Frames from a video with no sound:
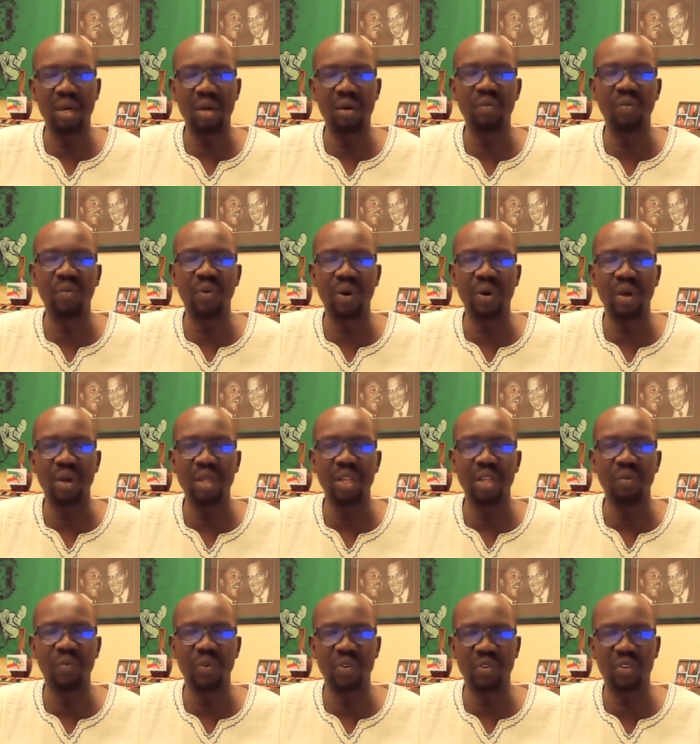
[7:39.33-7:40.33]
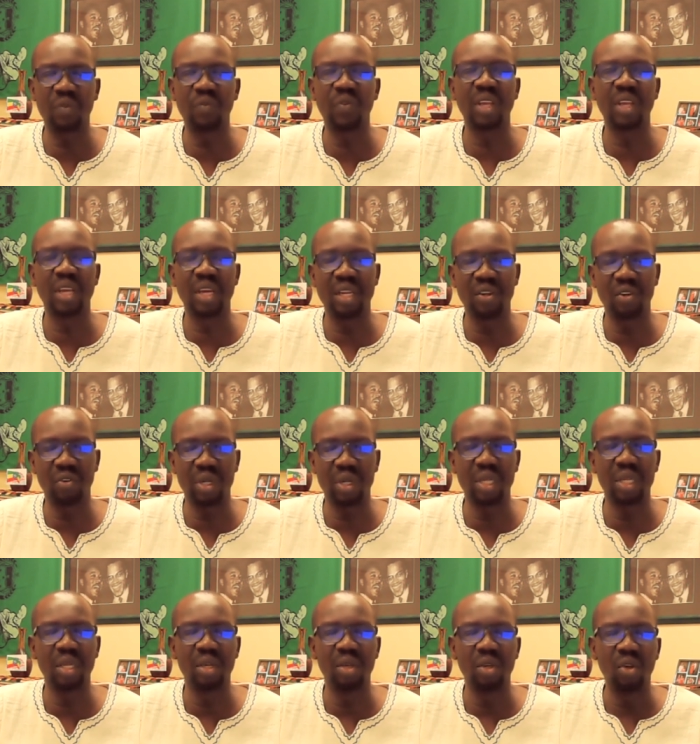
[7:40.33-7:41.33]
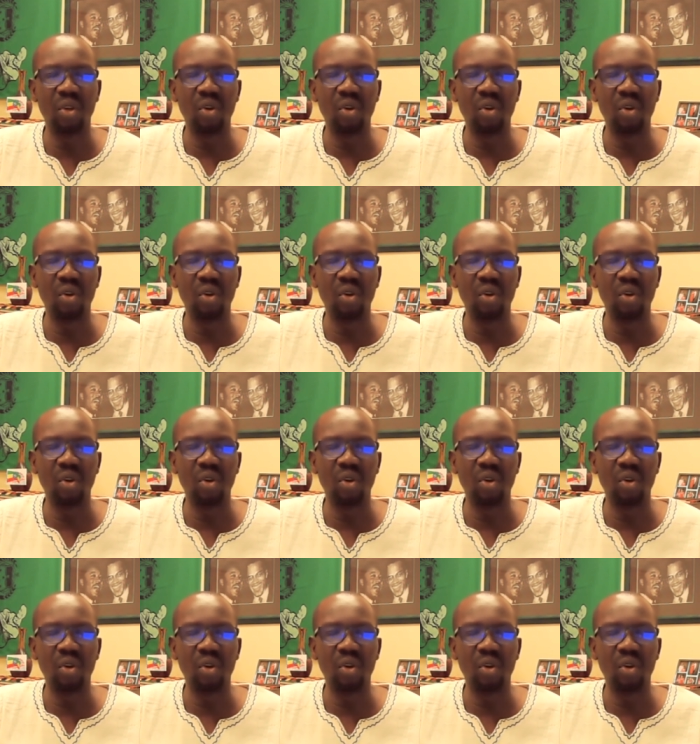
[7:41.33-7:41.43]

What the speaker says: of any Pacific country,